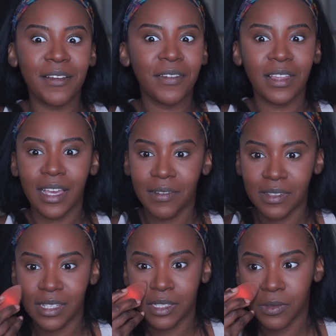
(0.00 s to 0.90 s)
I felt like I
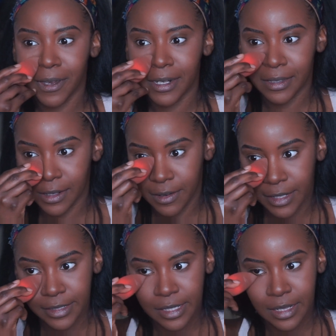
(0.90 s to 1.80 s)
was like sweating like
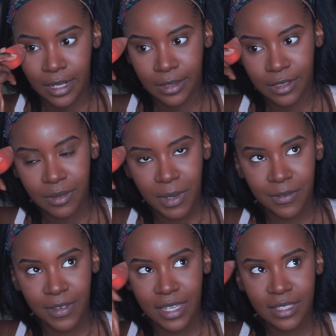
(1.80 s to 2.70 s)
crazy, and then I looked at my
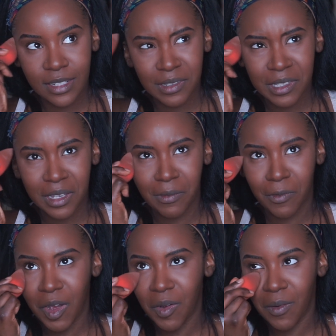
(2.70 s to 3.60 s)
face and I was like,
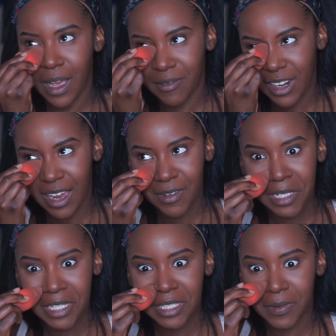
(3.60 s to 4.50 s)
whoa, I'm not
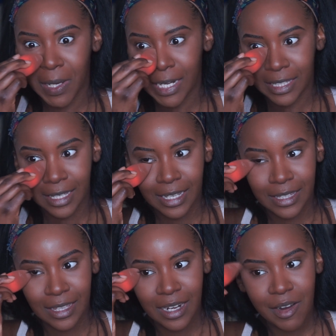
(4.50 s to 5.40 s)
really sweating like I
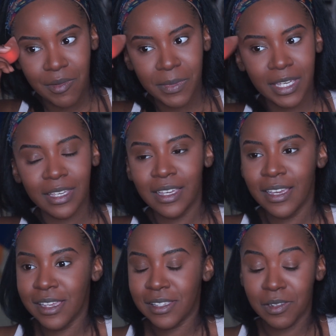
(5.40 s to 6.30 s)
thought I would be.
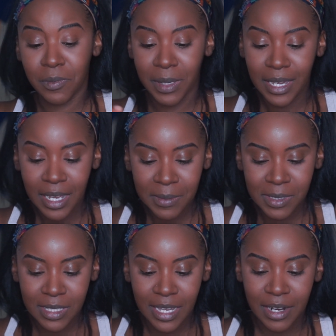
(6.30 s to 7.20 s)
So big
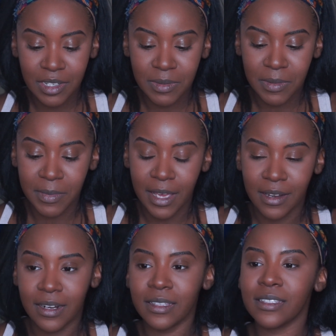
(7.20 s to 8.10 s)
ups to Airspun
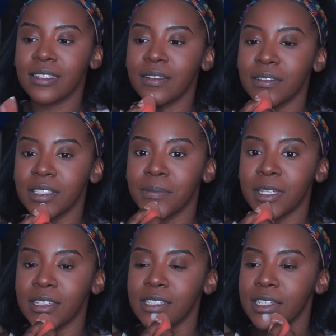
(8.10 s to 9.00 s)
powder. This stuff is
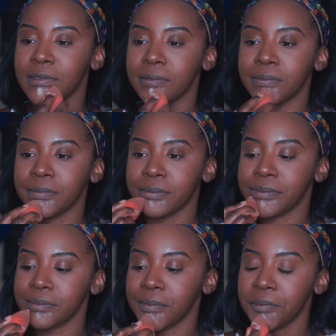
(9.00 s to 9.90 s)
amazing.
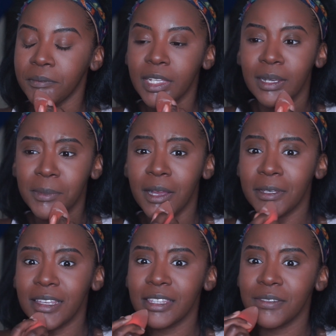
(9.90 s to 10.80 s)
And
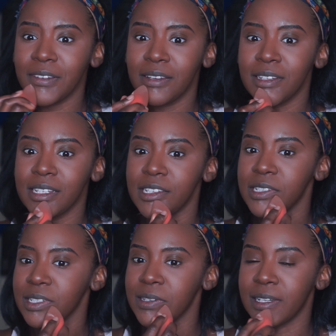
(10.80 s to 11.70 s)
probably like the
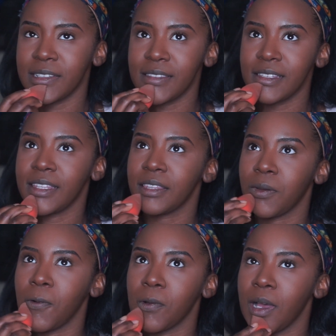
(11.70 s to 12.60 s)
foundation too. I just think like
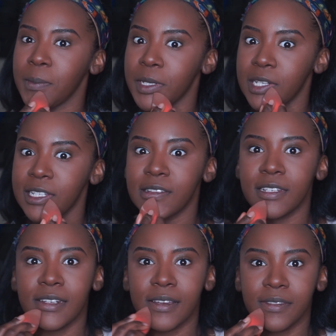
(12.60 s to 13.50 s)
the whole
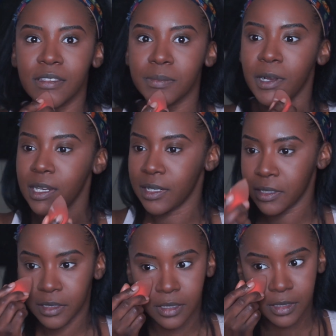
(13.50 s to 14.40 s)
combination of these
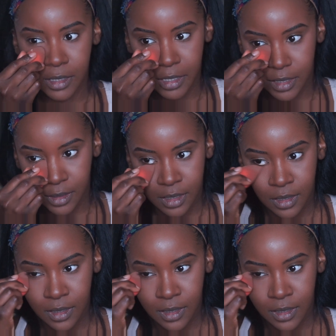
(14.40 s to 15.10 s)
products is like